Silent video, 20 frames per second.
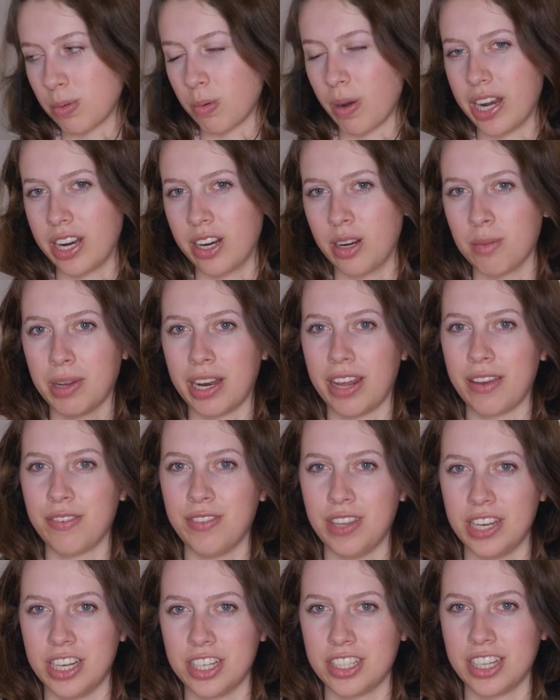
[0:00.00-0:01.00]
sweater, but I
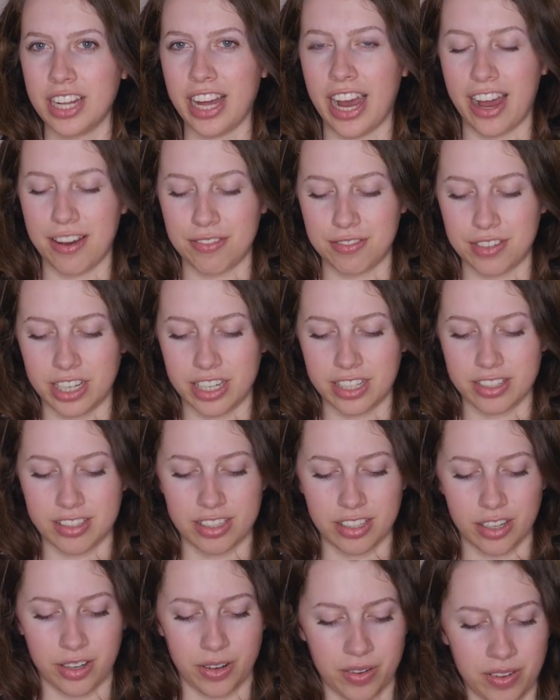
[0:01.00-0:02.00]
finished it after,
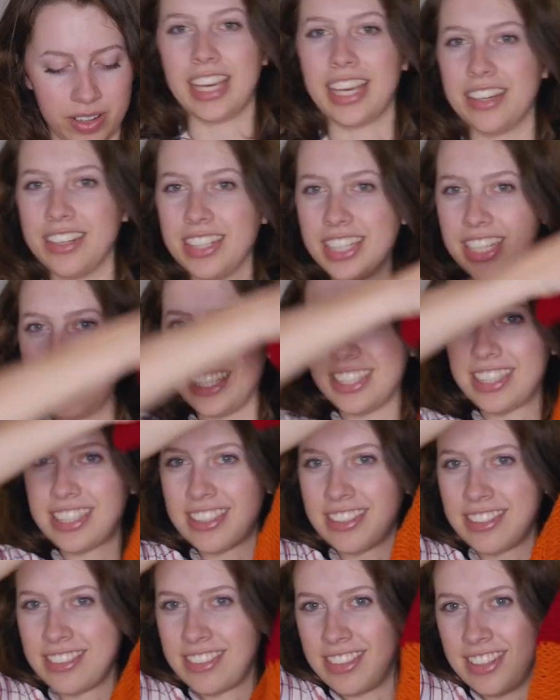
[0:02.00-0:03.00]
so here it
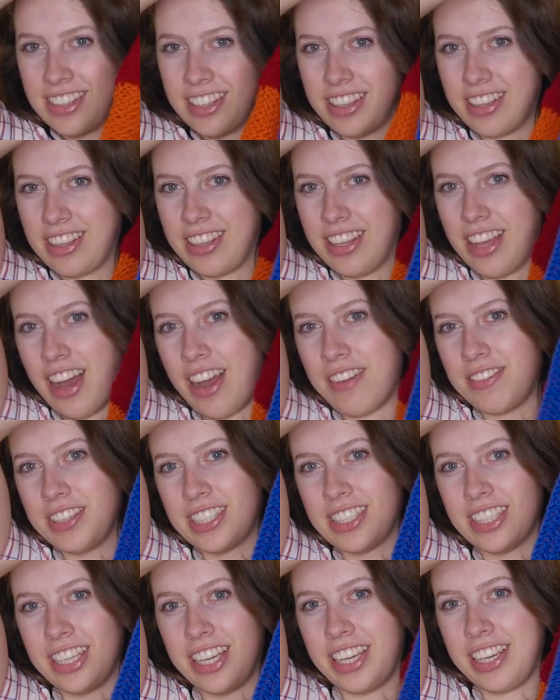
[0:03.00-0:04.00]
is.
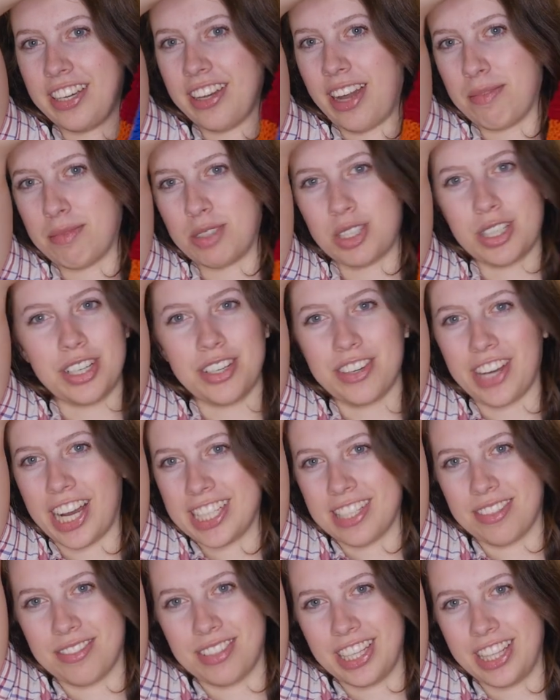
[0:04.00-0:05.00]
Obviously, I'm sure you
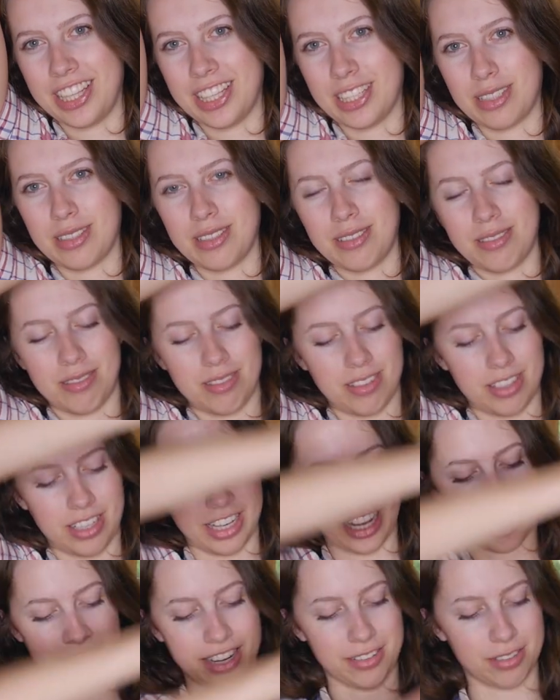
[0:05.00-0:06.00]
guys have seen this
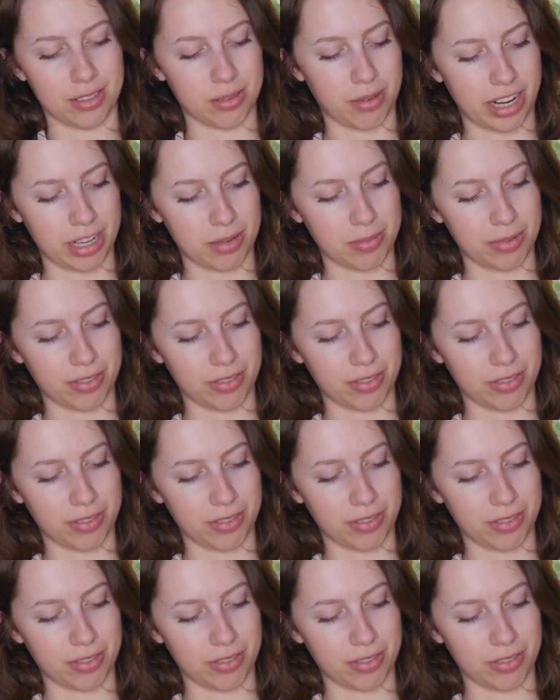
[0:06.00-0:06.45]
kind of sweater